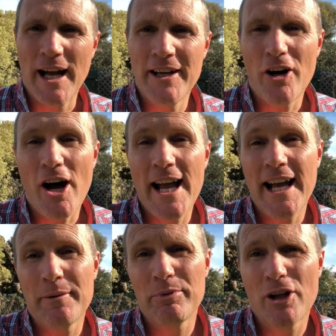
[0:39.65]
And I
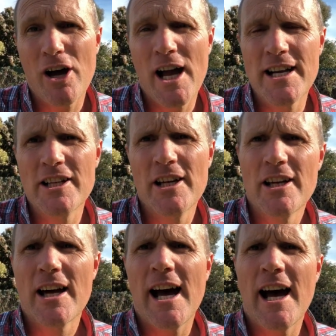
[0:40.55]
had applied
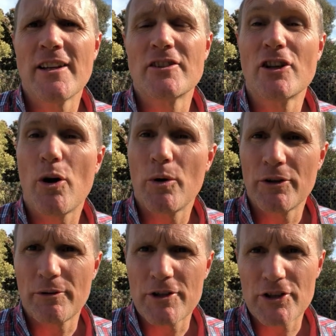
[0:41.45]
to go
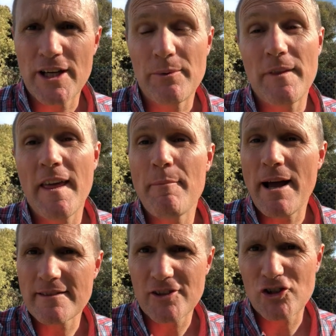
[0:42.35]
on a retreat with them
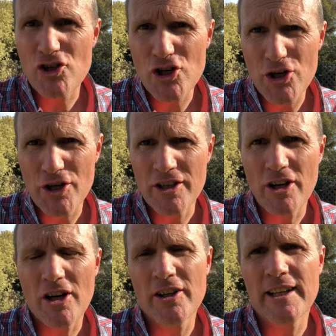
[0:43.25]
as a
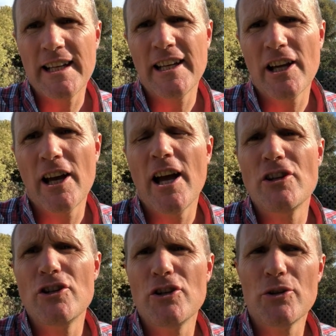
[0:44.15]
student in a
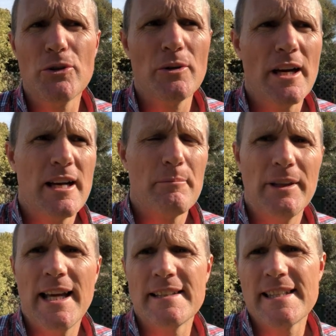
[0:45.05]
new
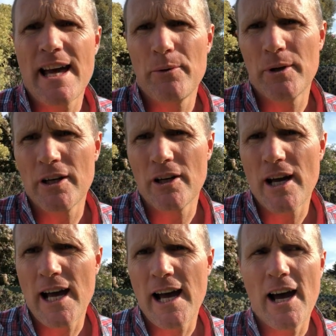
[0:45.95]
place they were
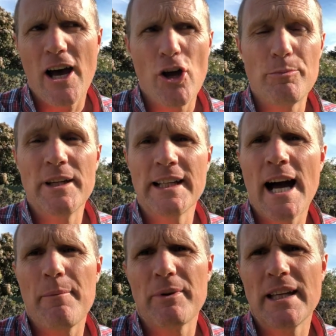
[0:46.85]
opening
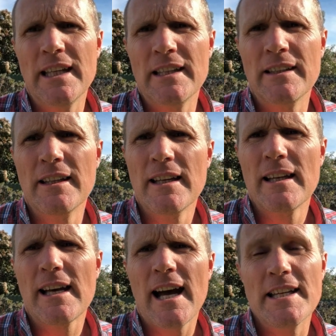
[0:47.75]
up in
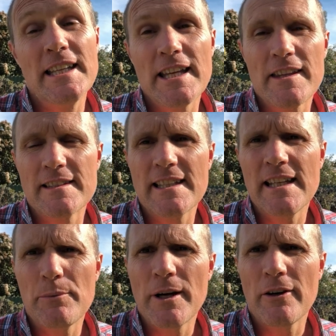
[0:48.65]
near the
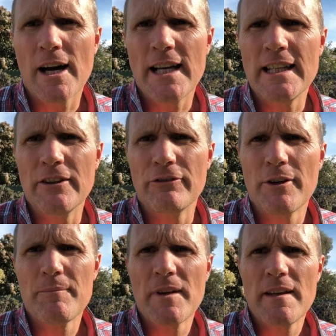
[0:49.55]
city where I live.
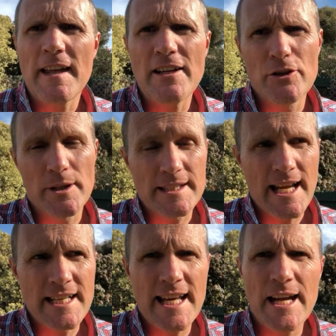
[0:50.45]
They do a
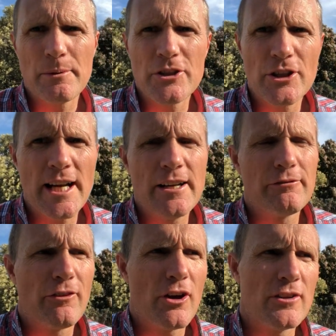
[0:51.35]
10-day retreat,
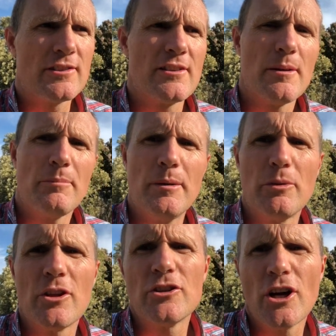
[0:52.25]
and for those
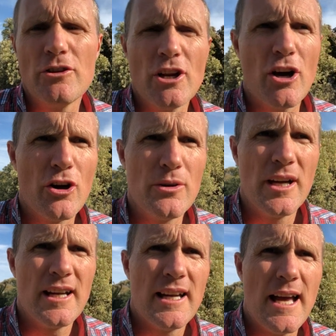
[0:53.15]
people that don't know
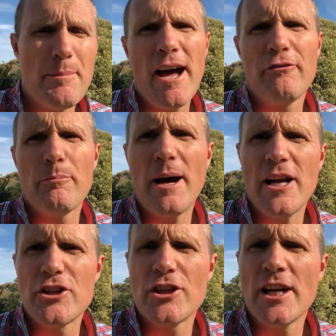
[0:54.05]
about
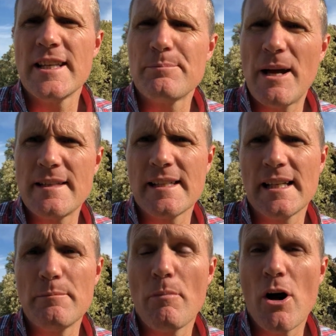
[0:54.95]
Vipassana, it's
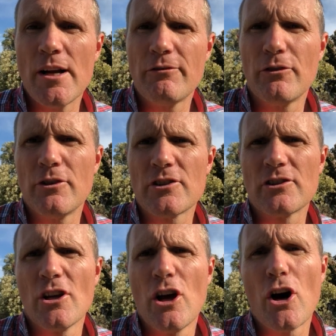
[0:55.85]
basically
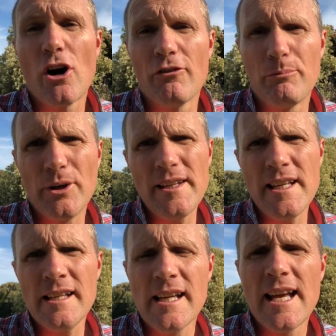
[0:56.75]
mindfulness of
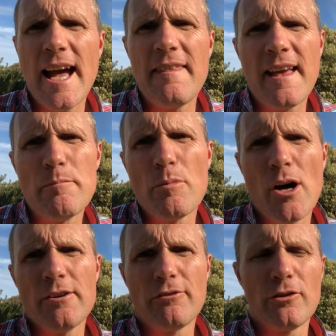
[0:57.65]
breathing and then
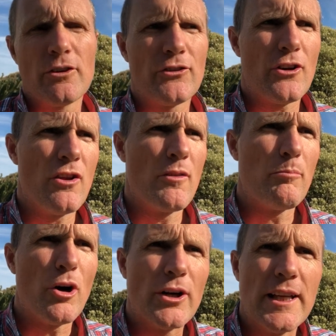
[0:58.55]
mindfulness on the
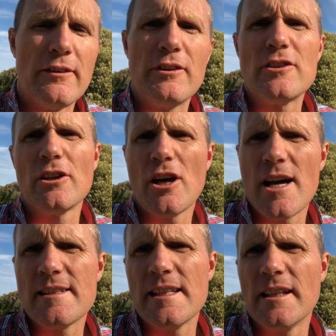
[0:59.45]
body,
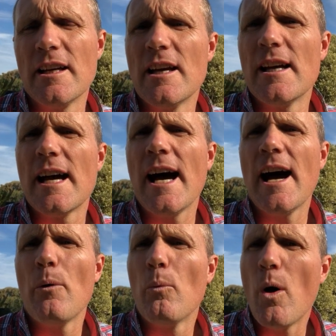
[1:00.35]
visualizing
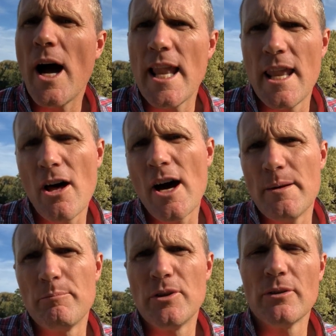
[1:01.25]
white
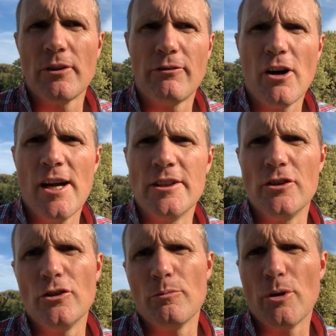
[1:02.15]
light
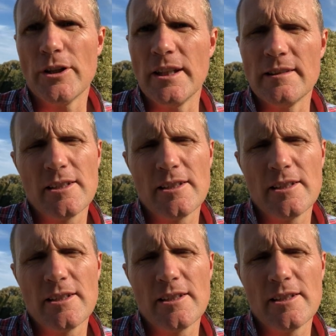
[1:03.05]
purifying your body.